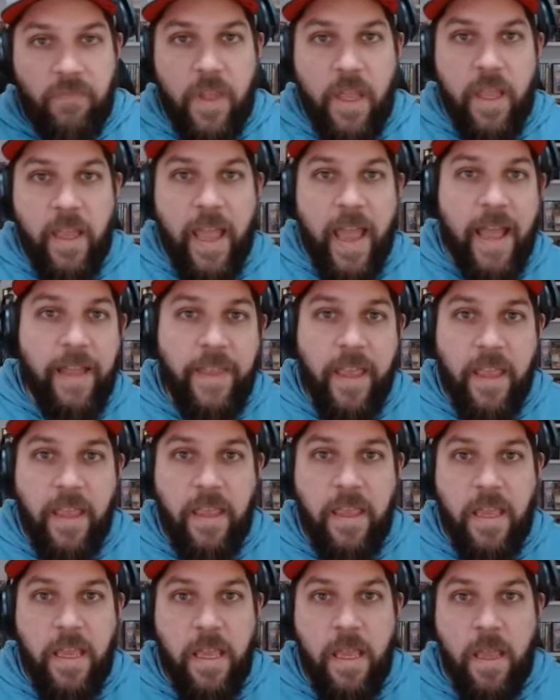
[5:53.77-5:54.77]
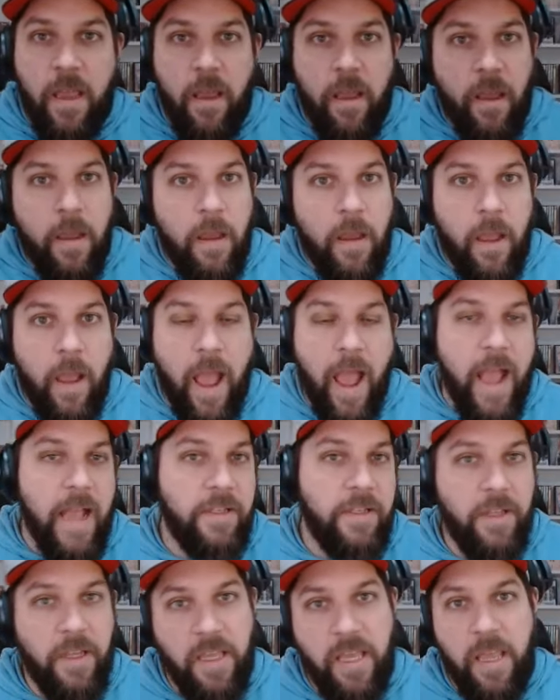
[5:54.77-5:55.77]
Radecki
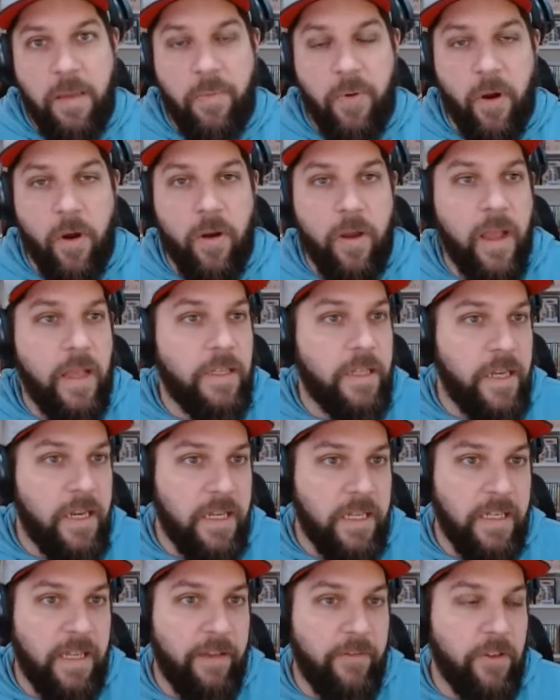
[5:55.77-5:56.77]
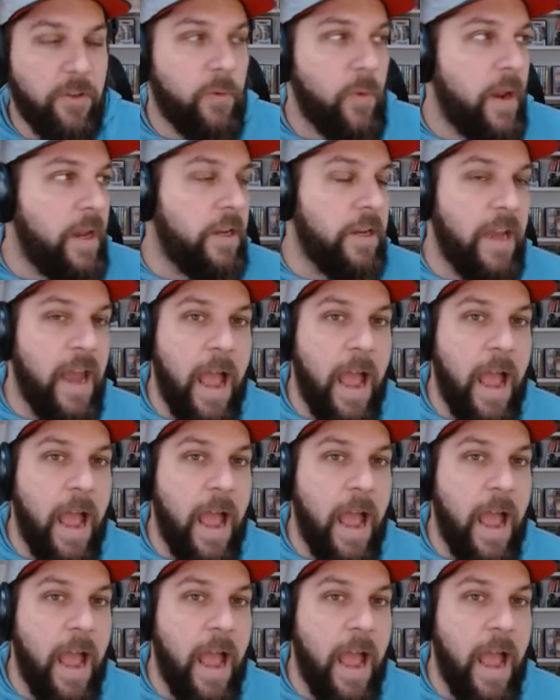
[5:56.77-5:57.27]
as the keeper as an 87 rated.